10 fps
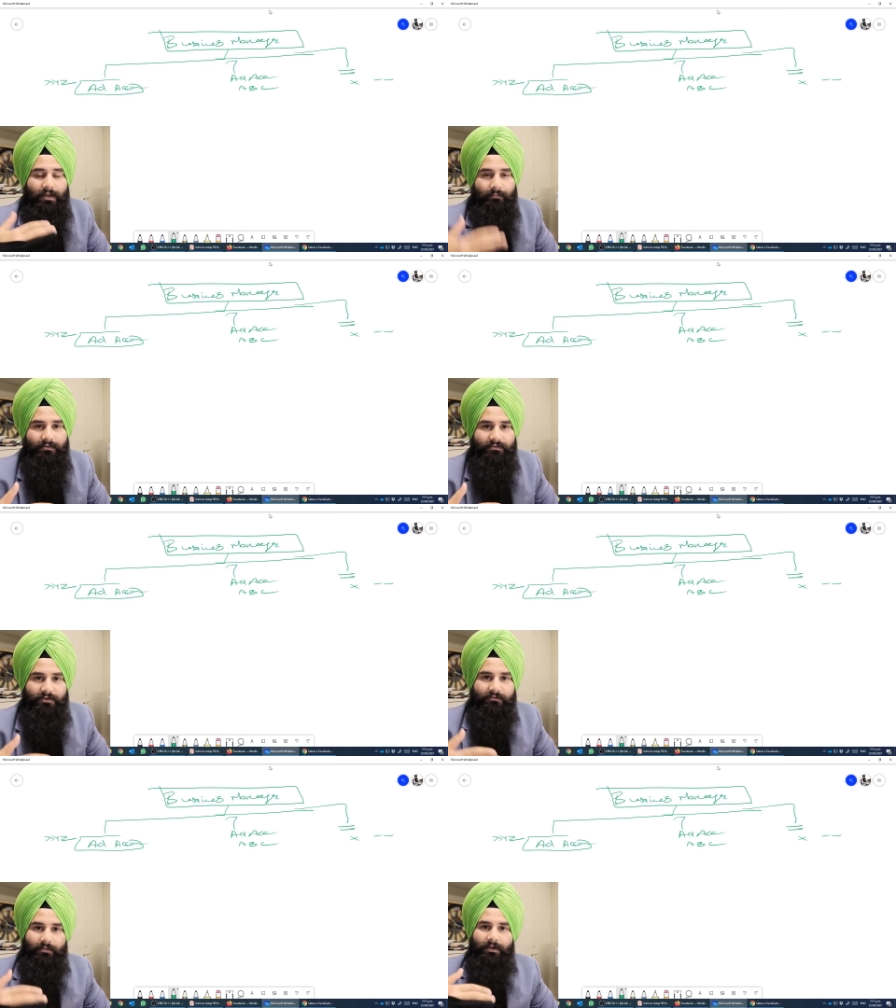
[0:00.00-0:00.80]
ek
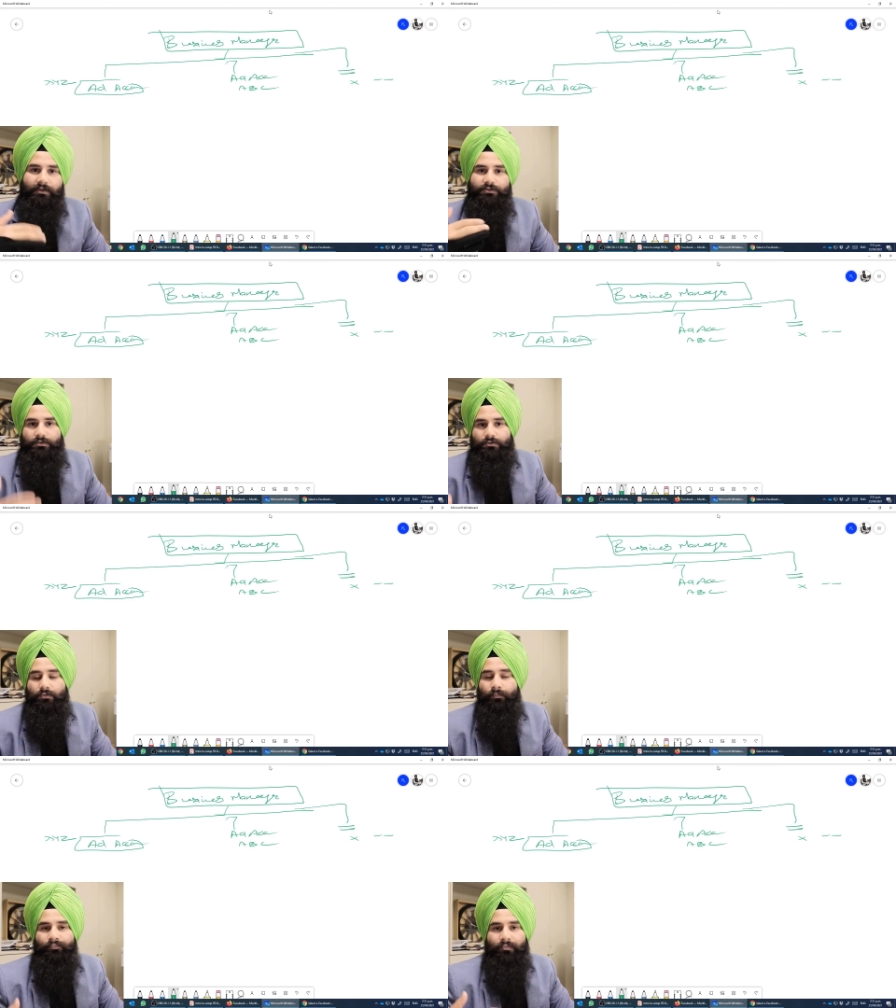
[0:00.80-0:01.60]
business manager
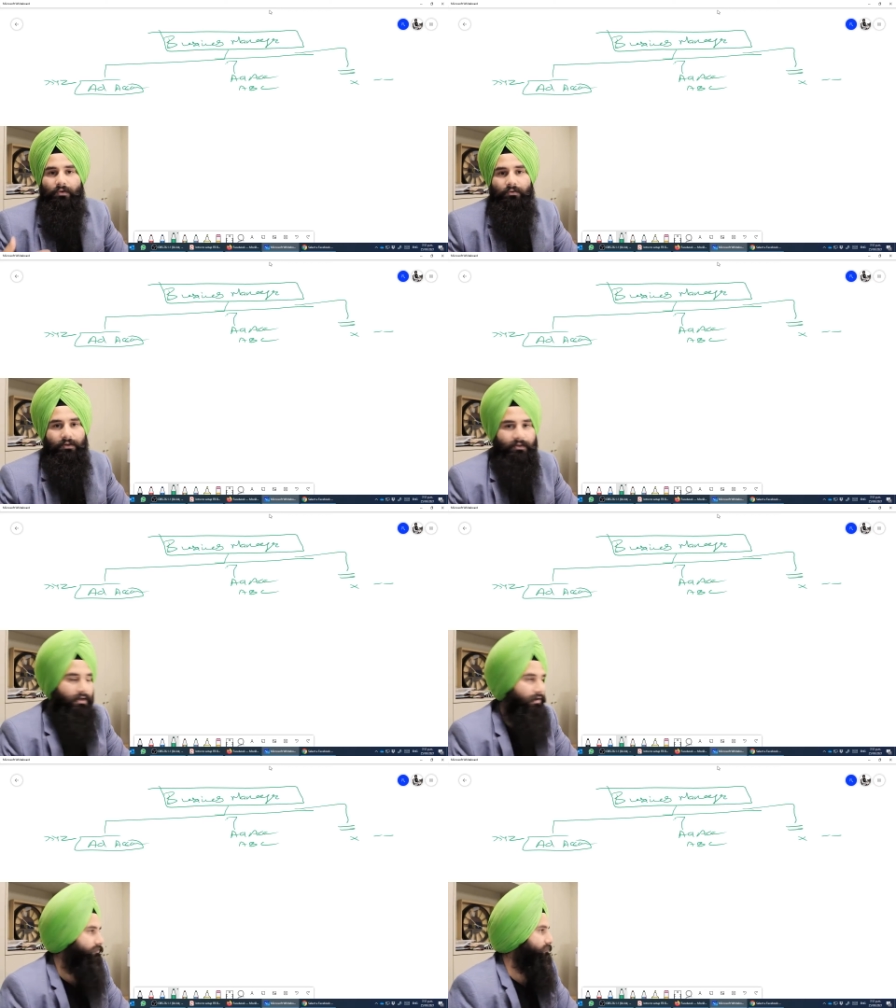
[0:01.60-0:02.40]
to unna de
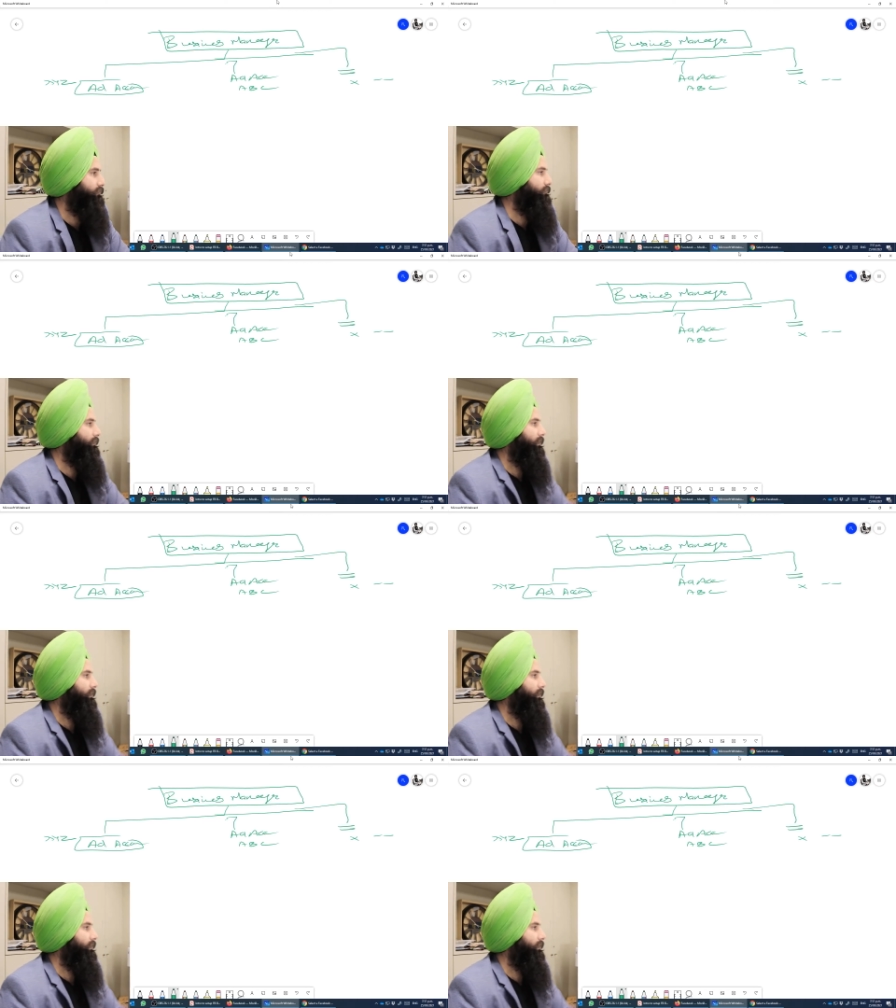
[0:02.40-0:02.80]
accounts nu